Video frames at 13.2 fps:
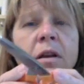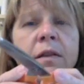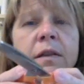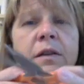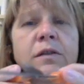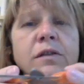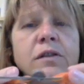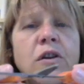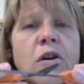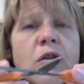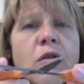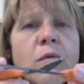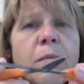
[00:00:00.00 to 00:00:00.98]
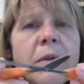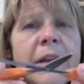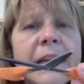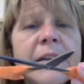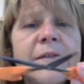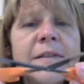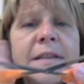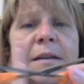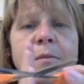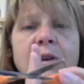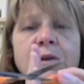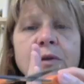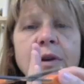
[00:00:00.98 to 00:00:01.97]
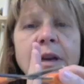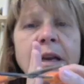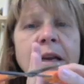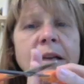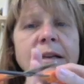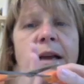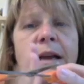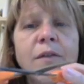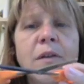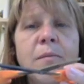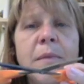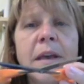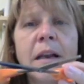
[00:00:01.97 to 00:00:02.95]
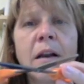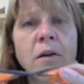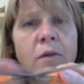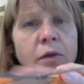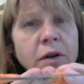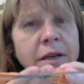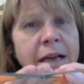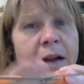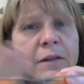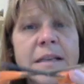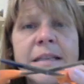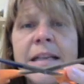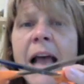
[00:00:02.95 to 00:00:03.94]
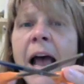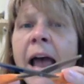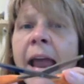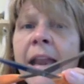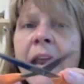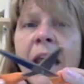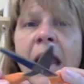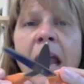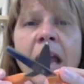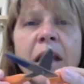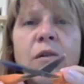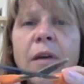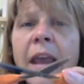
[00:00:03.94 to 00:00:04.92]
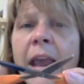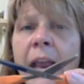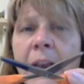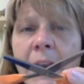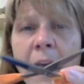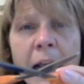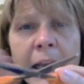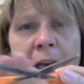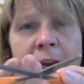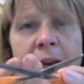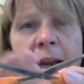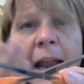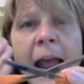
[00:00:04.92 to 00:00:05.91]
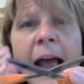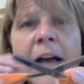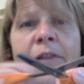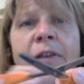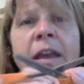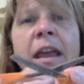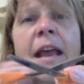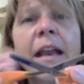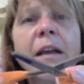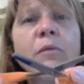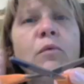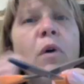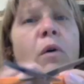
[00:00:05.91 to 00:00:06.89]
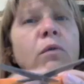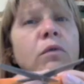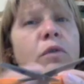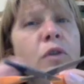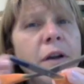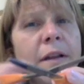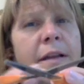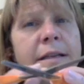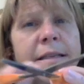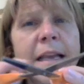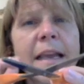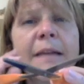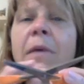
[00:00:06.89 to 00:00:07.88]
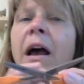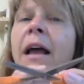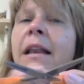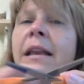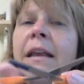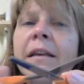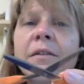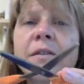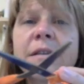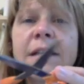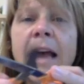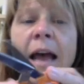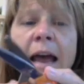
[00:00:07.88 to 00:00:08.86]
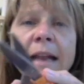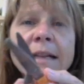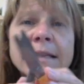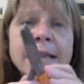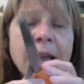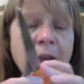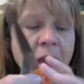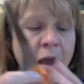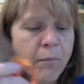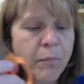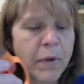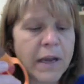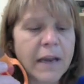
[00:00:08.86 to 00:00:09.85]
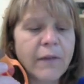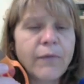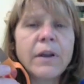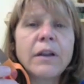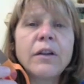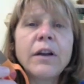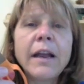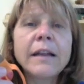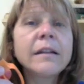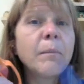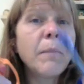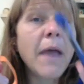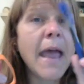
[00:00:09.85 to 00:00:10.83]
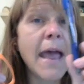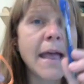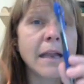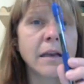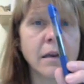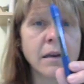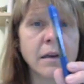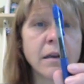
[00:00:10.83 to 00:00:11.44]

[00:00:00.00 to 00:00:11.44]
there's no plane of symmetry down the middle or down the side. You can't cut it in half and it won't look the same on either sides. But if we look at the pen